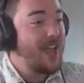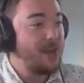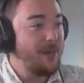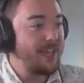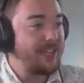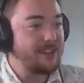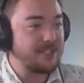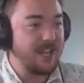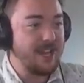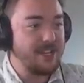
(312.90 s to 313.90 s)
And I'm like, here,
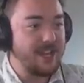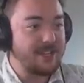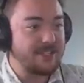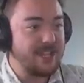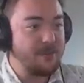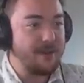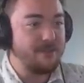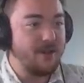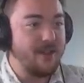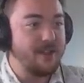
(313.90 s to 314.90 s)
son, you got to see what I'm
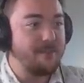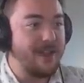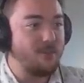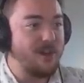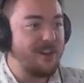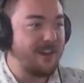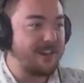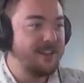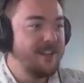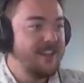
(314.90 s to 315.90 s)
doing in my
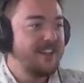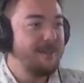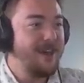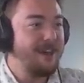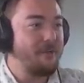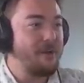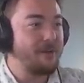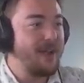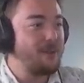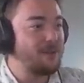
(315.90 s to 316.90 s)
work. Come on, run
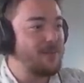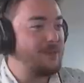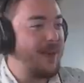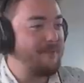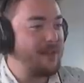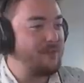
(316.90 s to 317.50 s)
around with me. We're having